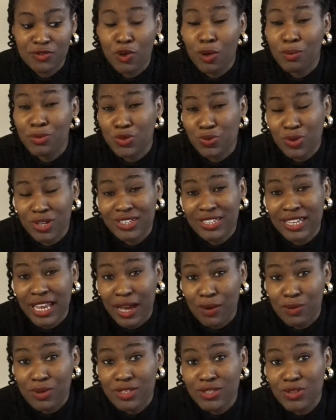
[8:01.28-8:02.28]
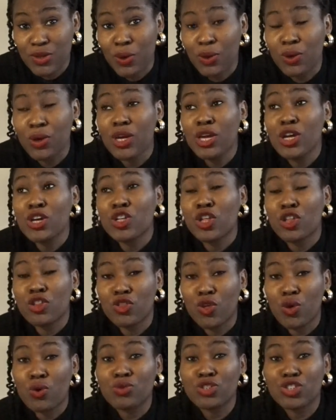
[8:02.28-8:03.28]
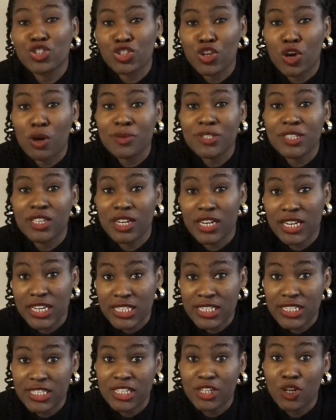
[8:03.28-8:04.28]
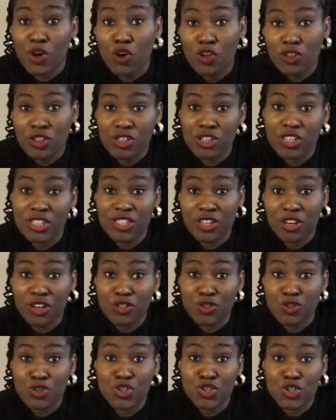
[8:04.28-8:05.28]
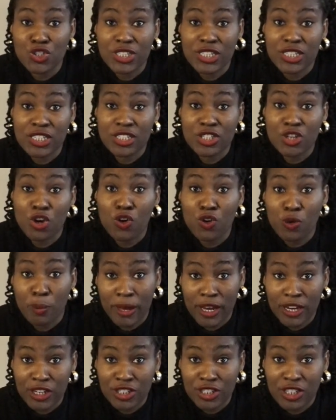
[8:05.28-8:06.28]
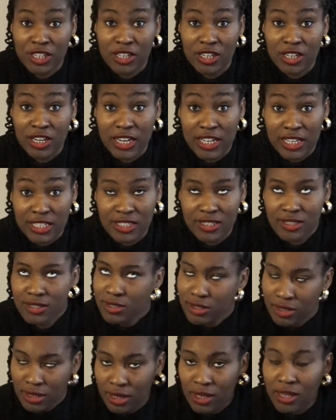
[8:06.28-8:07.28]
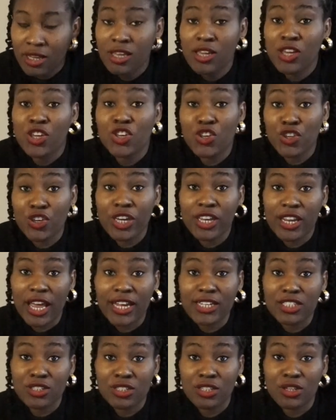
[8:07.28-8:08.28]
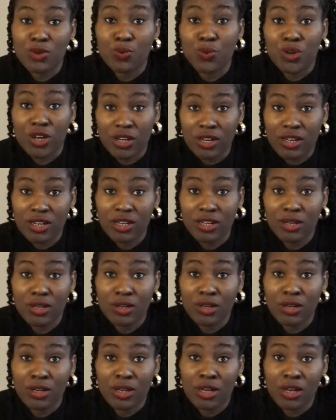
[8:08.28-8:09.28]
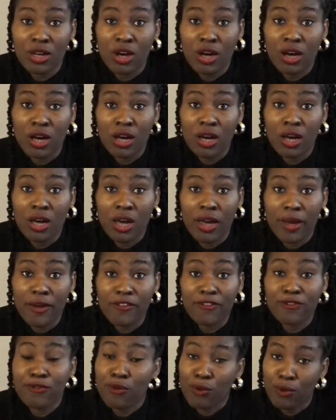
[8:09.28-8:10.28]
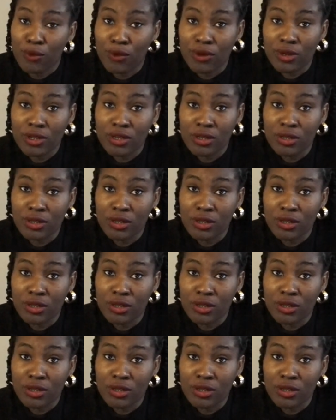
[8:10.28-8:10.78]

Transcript: for up to 20 hours. So those jobs that are listed under the tier 2 shortage occupation list, you can actually work for